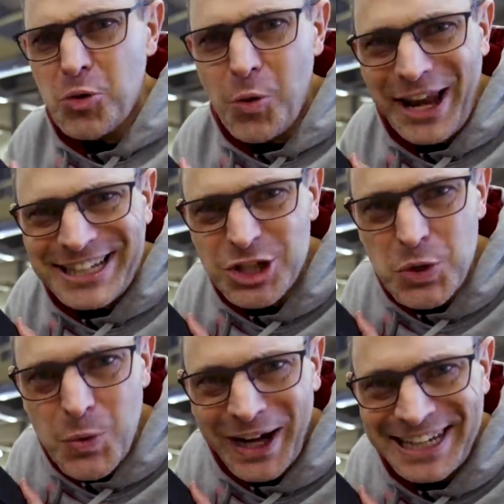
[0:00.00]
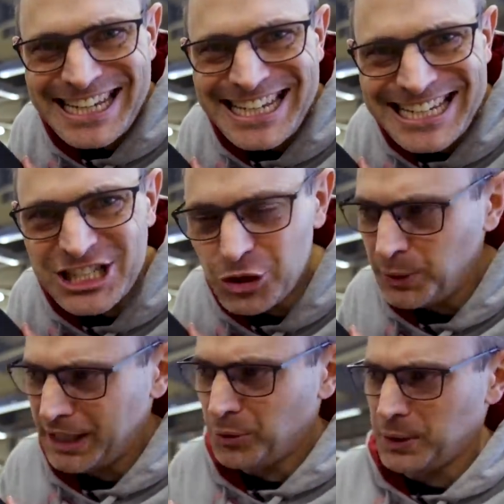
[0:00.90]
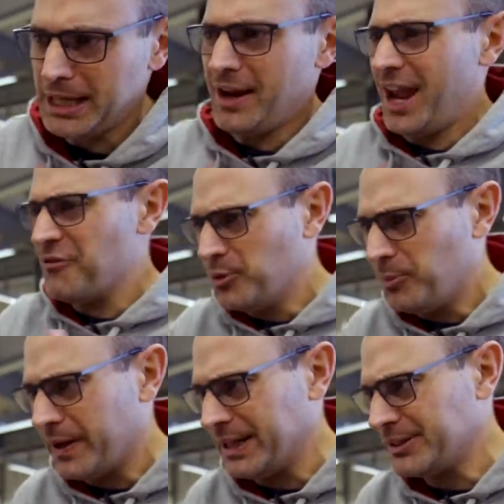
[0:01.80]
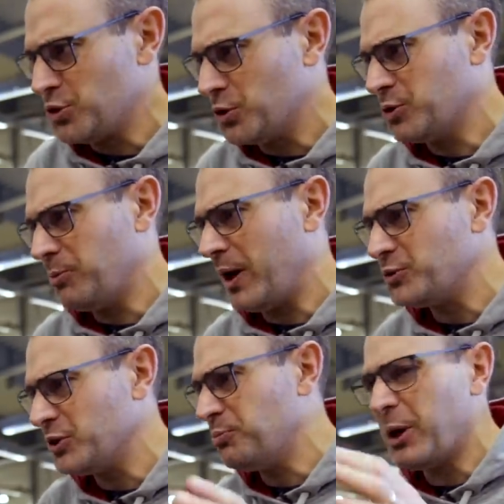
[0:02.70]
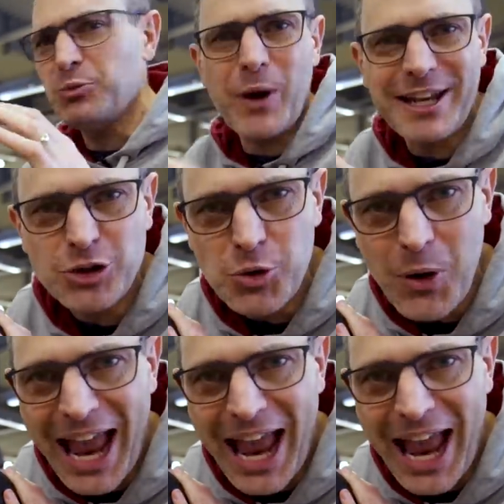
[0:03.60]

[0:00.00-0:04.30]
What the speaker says: 21-inch rear wheel. Everybody has talked about it, but when you